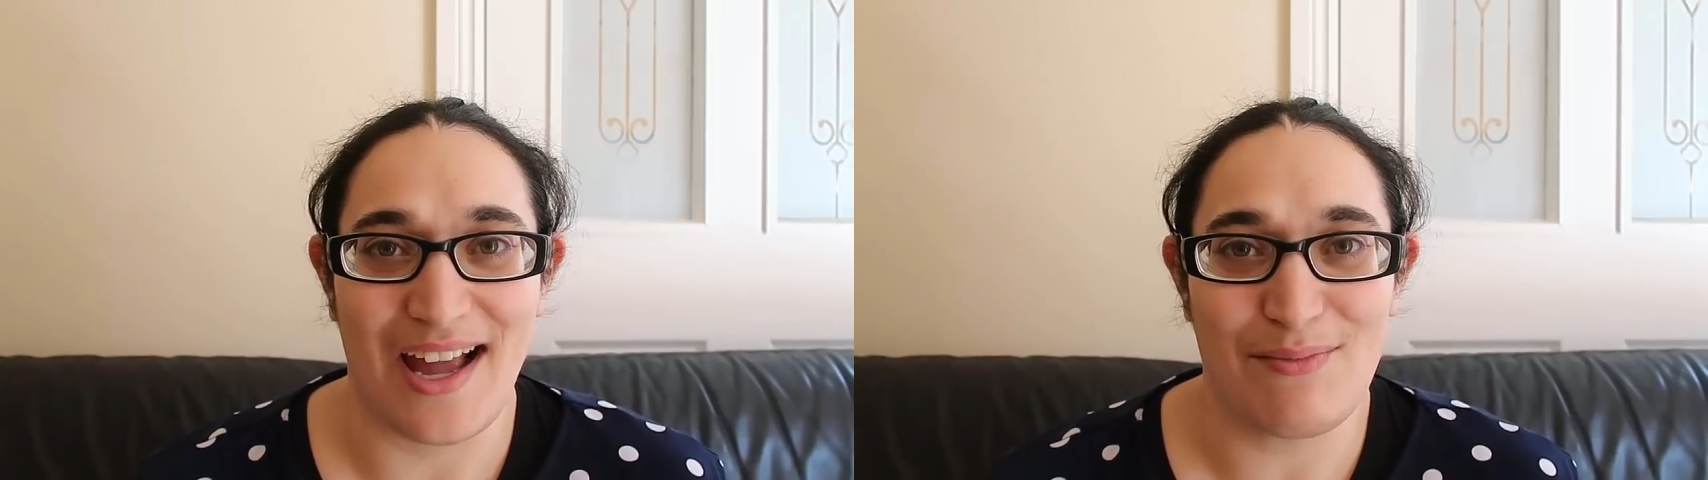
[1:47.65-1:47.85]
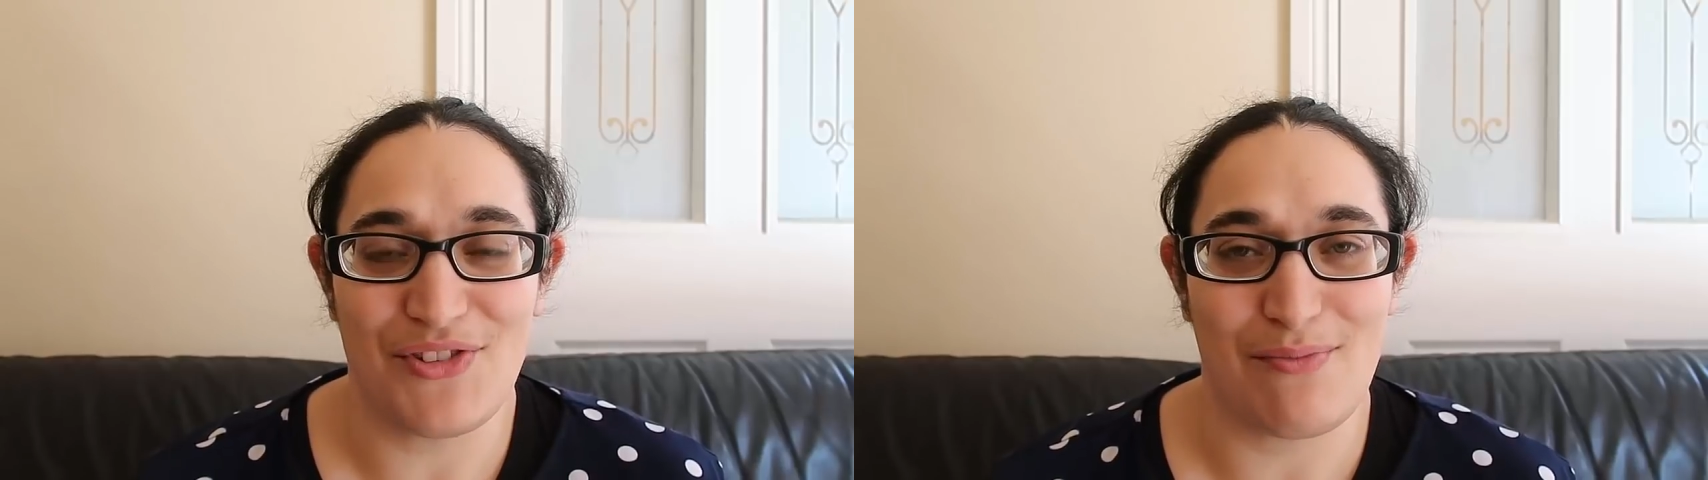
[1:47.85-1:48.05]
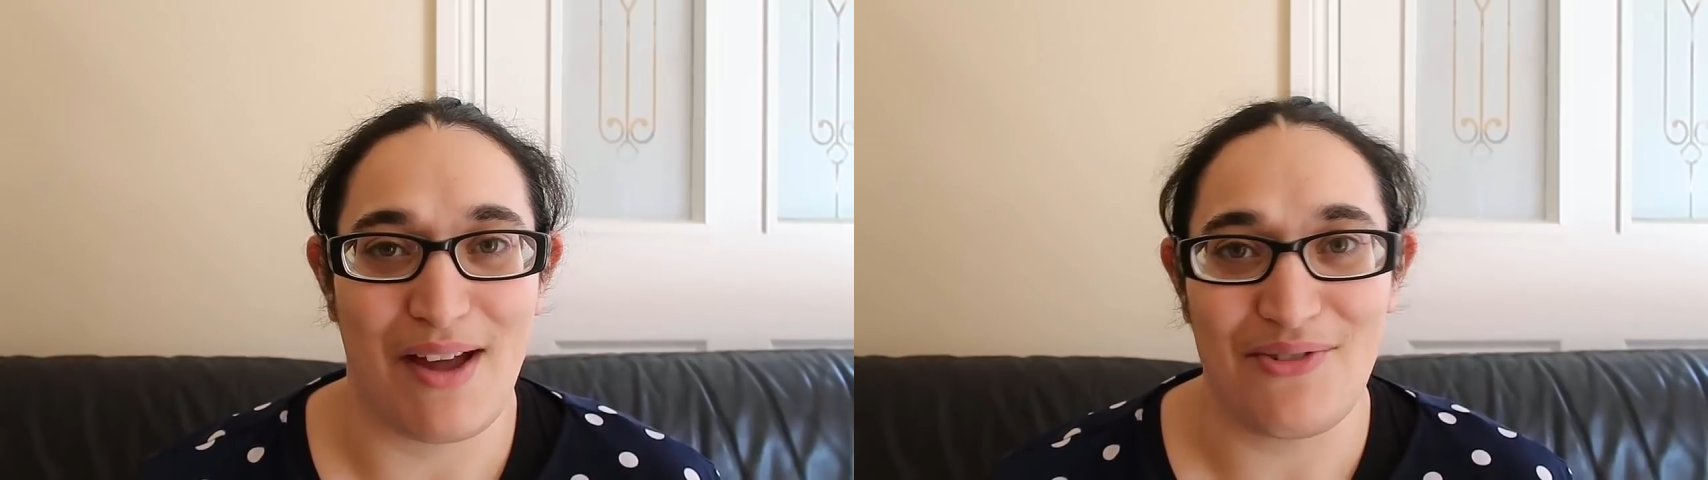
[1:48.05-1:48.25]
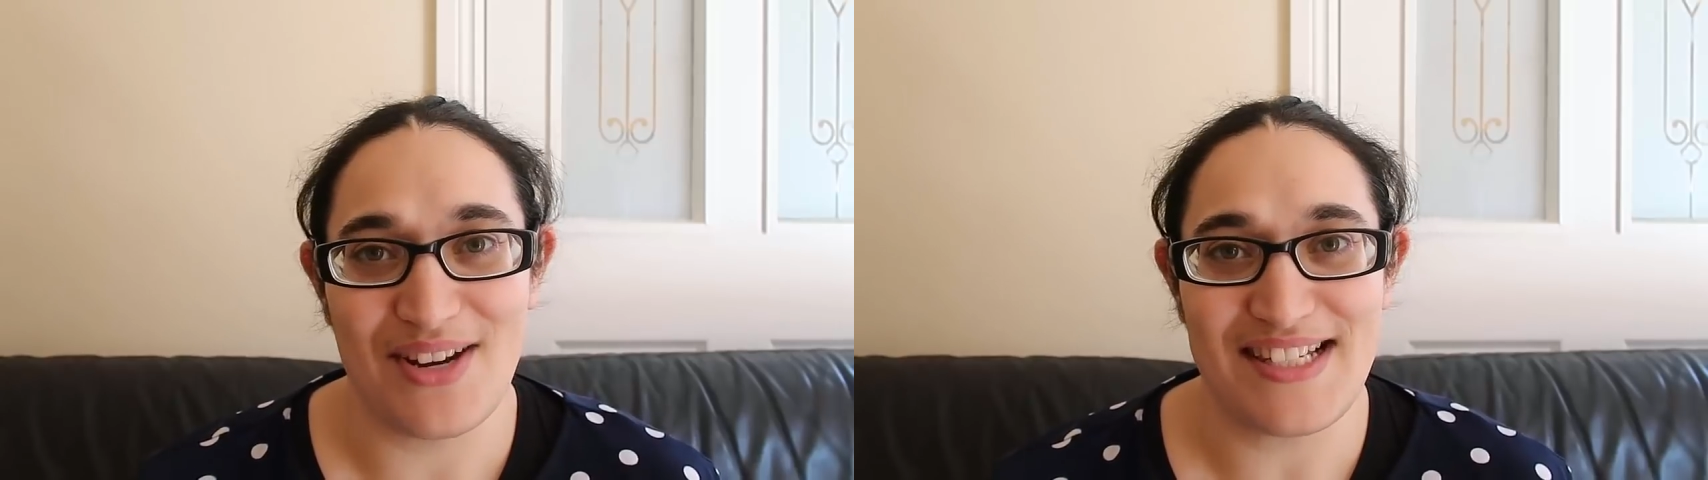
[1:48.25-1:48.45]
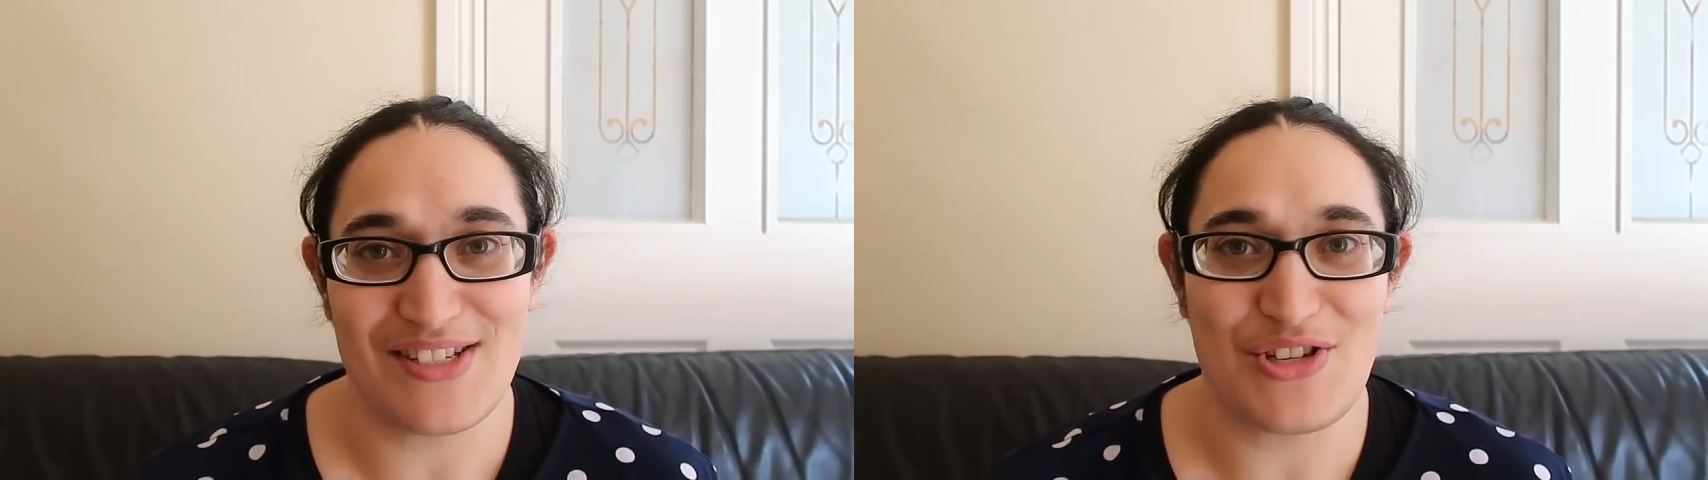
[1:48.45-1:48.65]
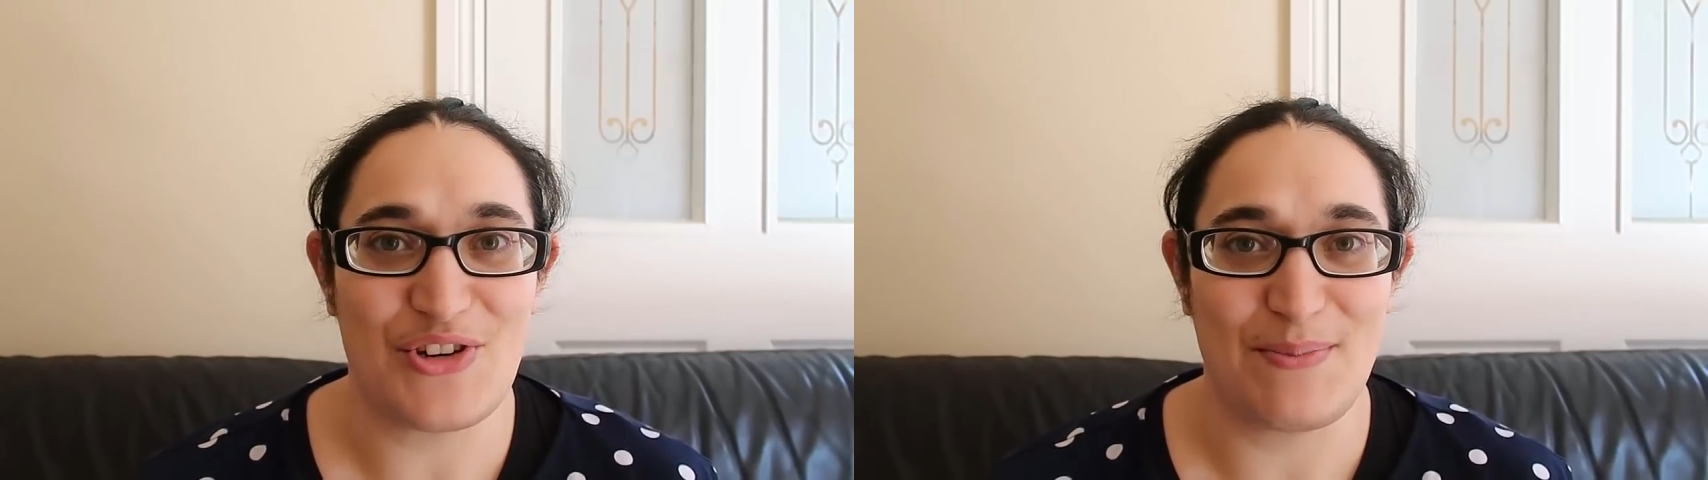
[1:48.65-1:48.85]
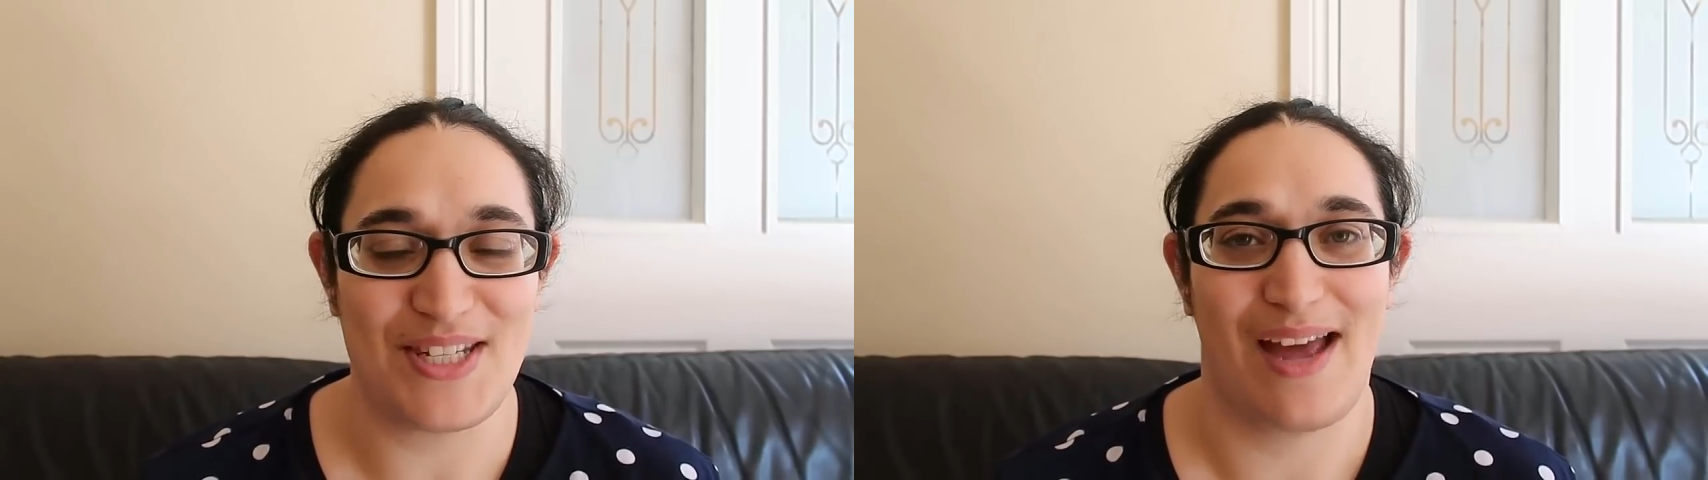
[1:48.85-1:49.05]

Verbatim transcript: comes from my recent trip to